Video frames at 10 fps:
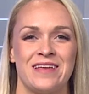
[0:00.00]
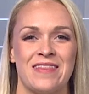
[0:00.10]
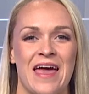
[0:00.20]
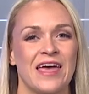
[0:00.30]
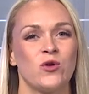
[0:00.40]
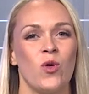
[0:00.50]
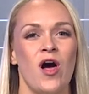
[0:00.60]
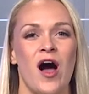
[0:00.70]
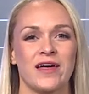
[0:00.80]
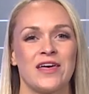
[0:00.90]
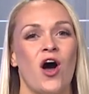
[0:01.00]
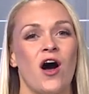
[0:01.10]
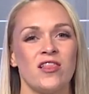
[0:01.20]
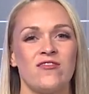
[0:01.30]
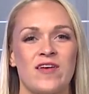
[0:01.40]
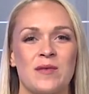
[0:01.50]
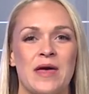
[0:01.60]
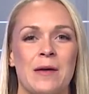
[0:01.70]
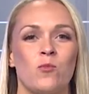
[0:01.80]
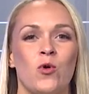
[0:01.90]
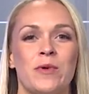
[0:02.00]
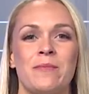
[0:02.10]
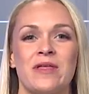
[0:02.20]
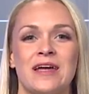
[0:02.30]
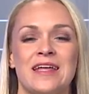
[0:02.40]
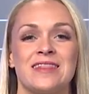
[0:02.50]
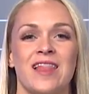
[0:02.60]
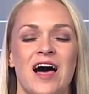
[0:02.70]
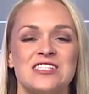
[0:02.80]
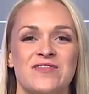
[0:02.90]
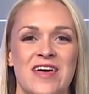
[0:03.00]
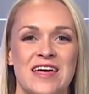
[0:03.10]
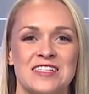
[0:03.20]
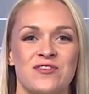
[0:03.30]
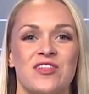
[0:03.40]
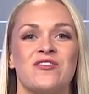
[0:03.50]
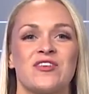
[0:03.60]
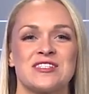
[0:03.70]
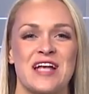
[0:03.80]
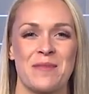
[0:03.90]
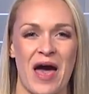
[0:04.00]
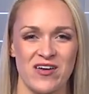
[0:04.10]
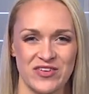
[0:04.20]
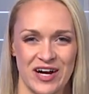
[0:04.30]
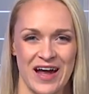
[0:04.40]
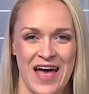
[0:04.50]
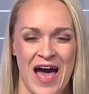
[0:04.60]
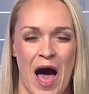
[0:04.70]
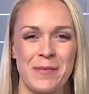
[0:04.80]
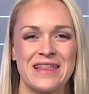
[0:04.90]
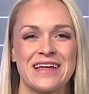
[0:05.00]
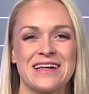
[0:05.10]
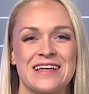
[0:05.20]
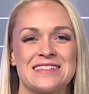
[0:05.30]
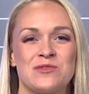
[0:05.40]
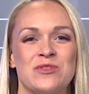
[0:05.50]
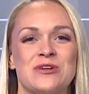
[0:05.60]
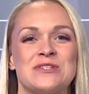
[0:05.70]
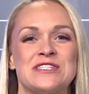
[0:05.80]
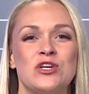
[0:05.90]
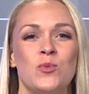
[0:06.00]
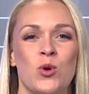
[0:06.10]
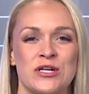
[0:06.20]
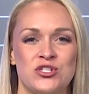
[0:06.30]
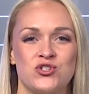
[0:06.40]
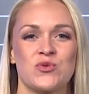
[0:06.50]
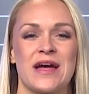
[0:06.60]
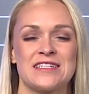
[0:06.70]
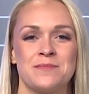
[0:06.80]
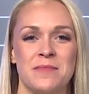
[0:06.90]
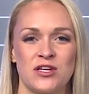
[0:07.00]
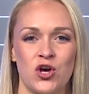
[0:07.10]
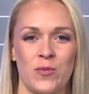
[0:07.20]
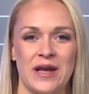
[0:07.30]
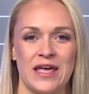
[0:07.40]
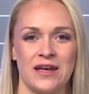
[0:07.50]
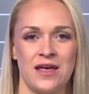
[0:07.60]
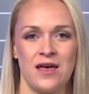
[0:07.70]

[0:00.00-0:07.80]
The annual Hockey Hall of Fame game will be played in Las Vegas for the first time ever. I'm Elaina Lanson with your CU Mortgage Direct Midco Minute.